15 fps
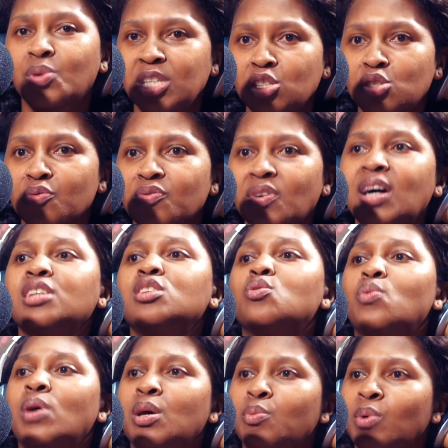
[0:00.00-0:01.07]
need to find a
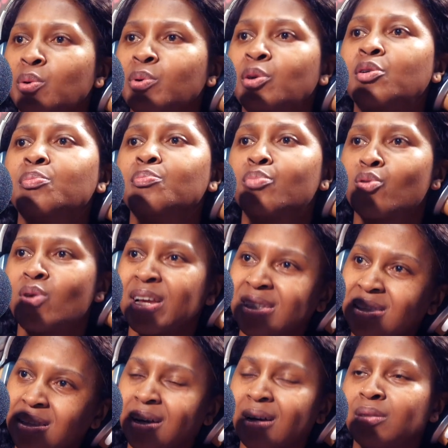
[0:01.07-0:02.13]
way where we're
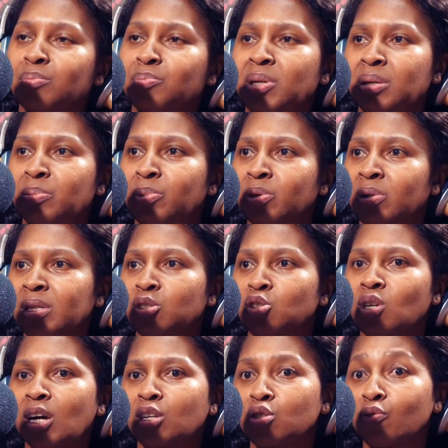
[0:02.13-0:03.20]
embracing other people,
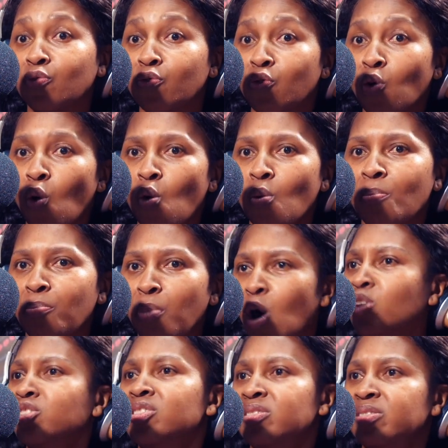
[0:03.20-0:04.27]
trying to form
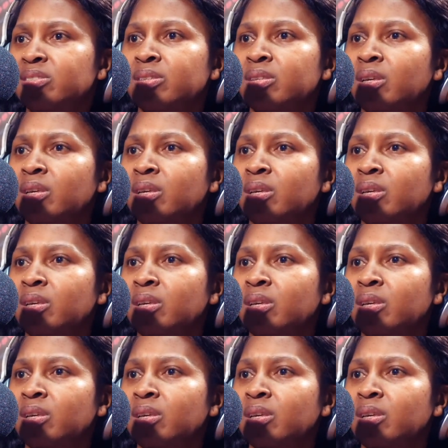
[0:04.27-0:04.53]
bonds.